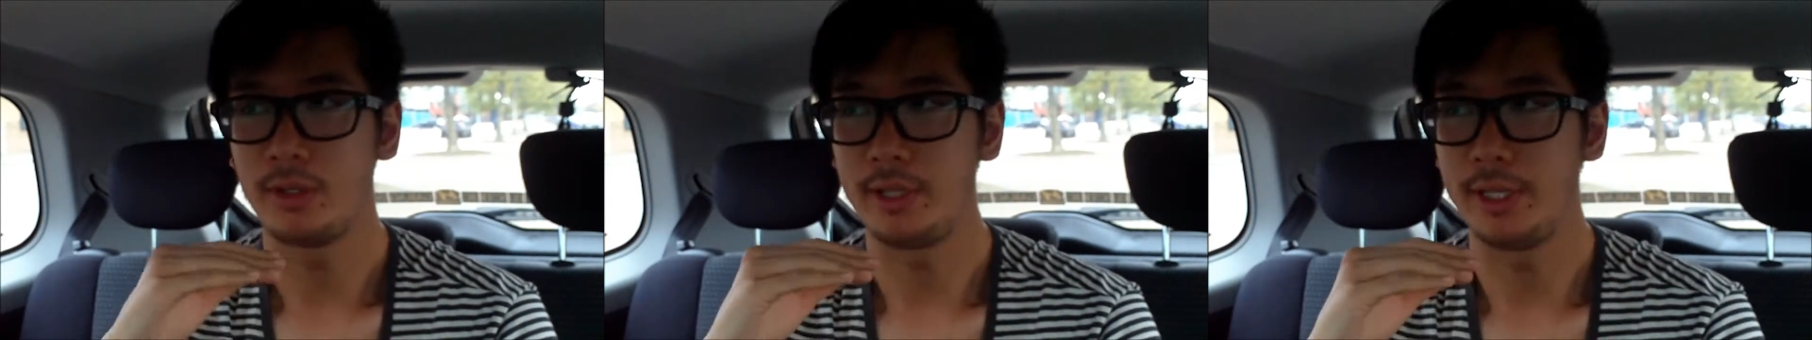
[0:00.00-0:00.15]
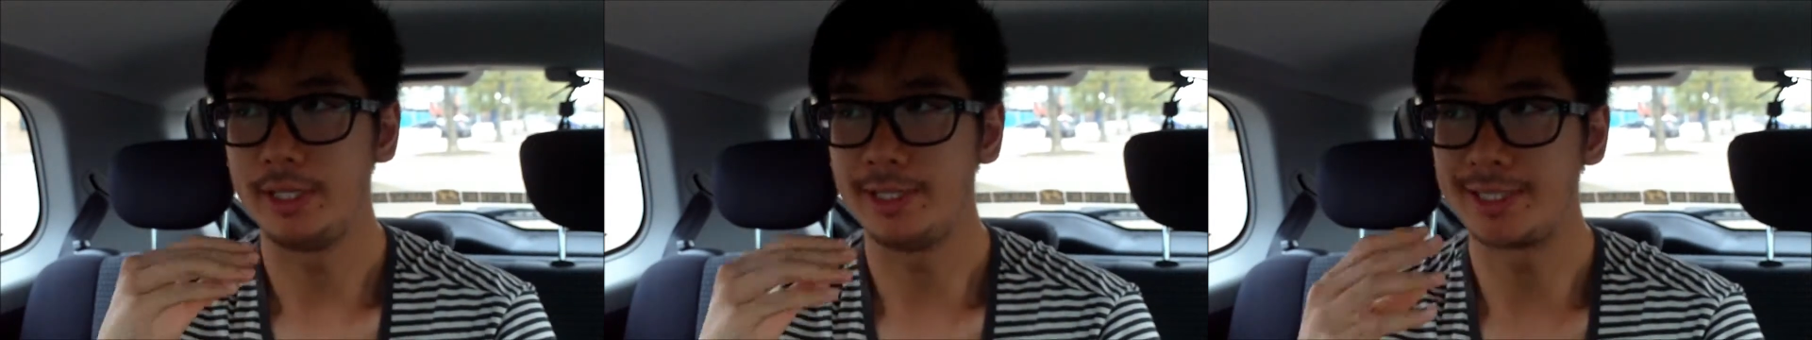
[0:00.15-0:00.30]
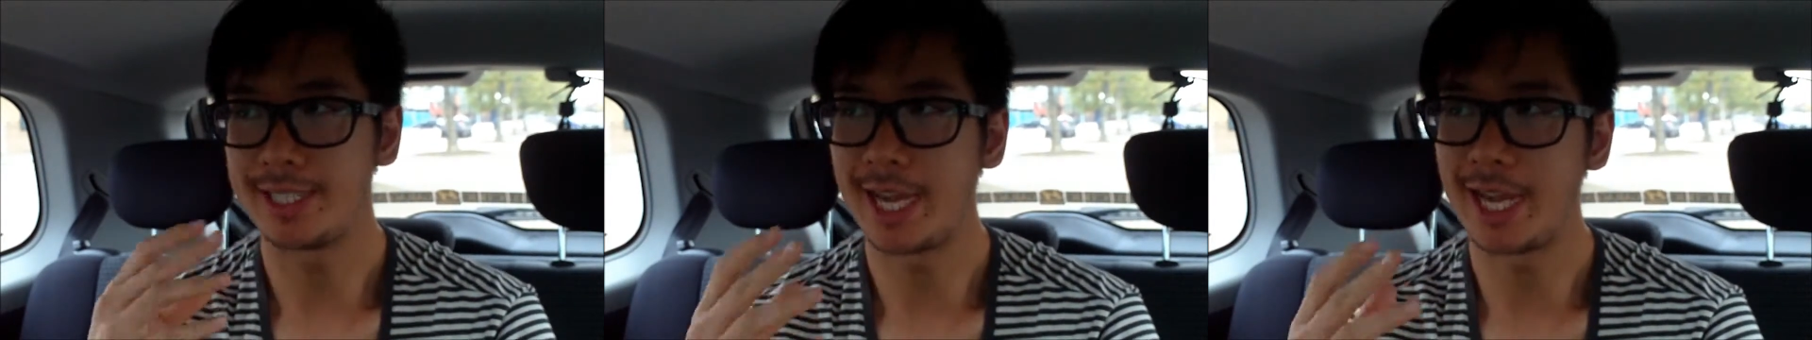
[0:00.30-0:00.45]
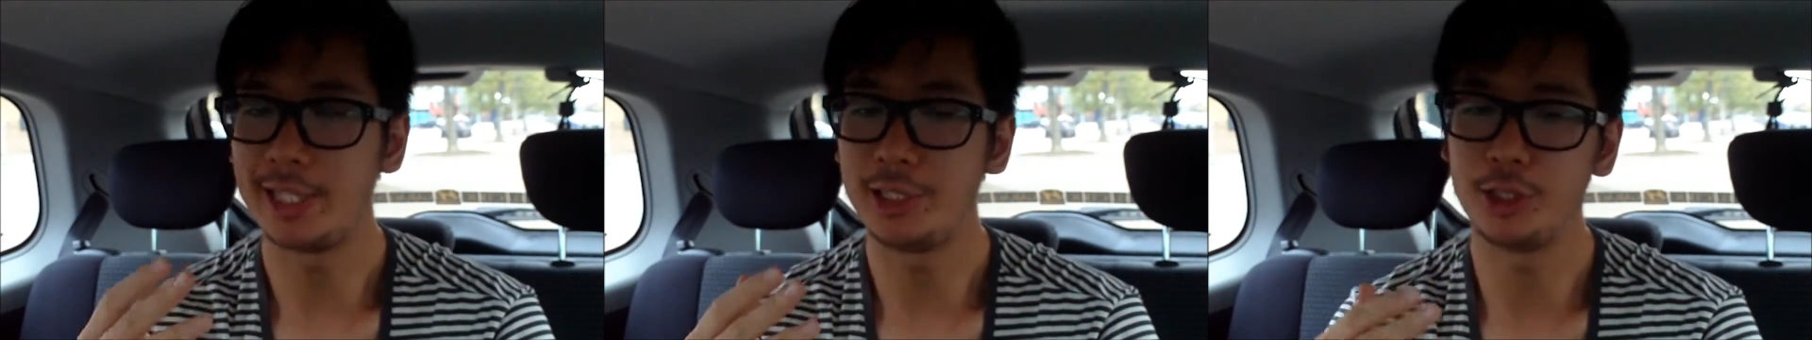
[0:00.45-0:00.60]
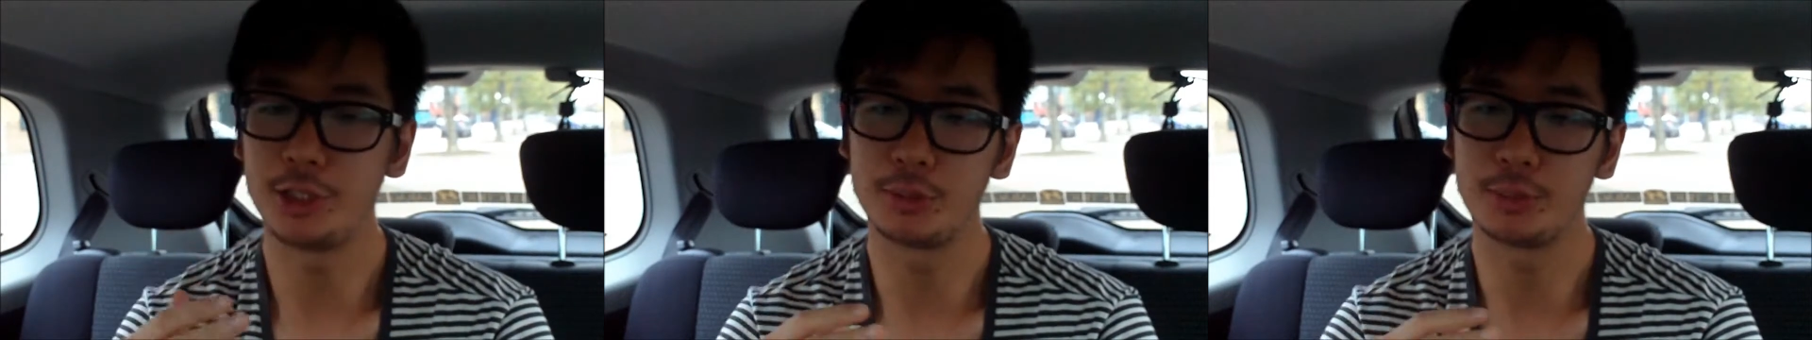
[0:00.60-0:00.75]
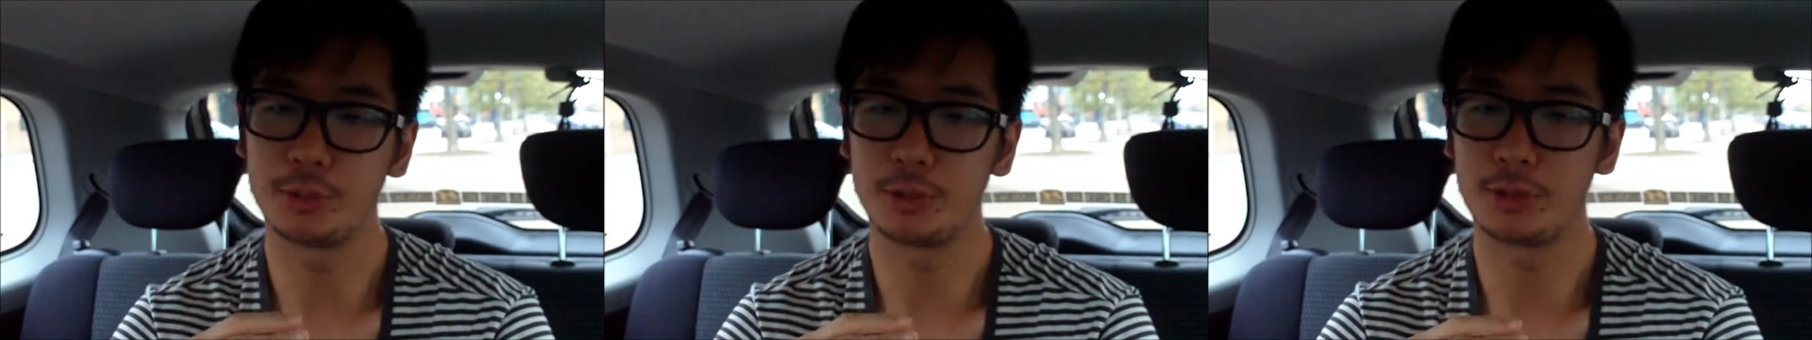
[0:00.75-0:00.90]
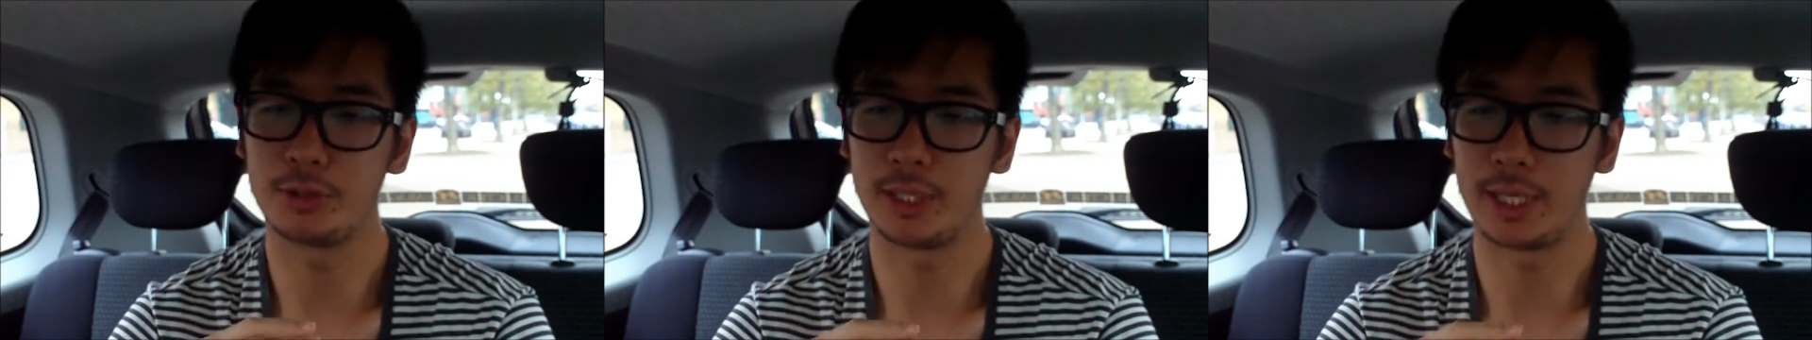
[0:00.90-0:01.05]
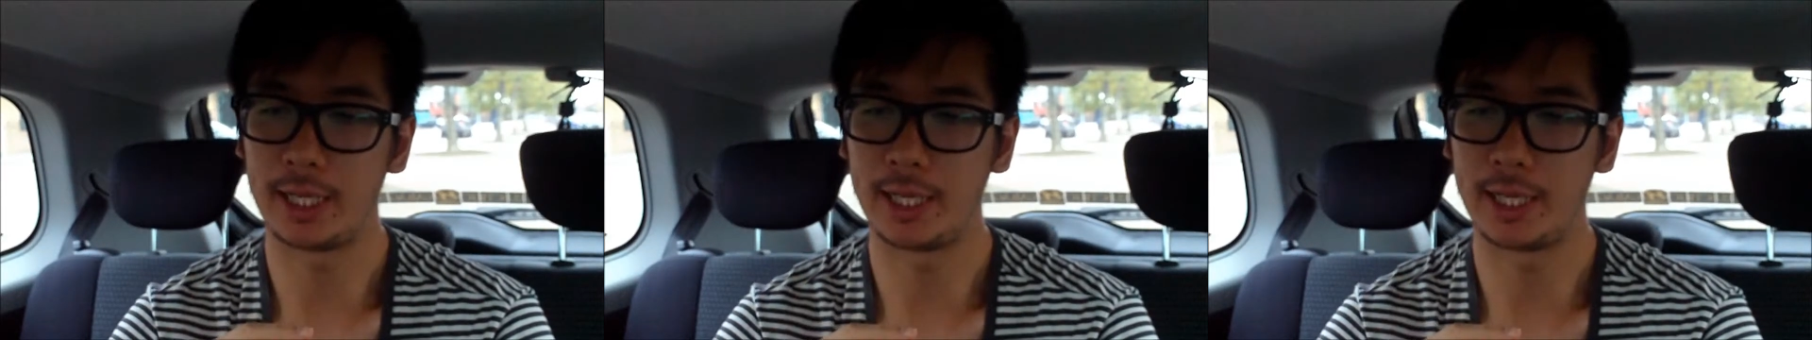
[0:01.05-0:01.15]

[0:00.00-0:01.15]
intangible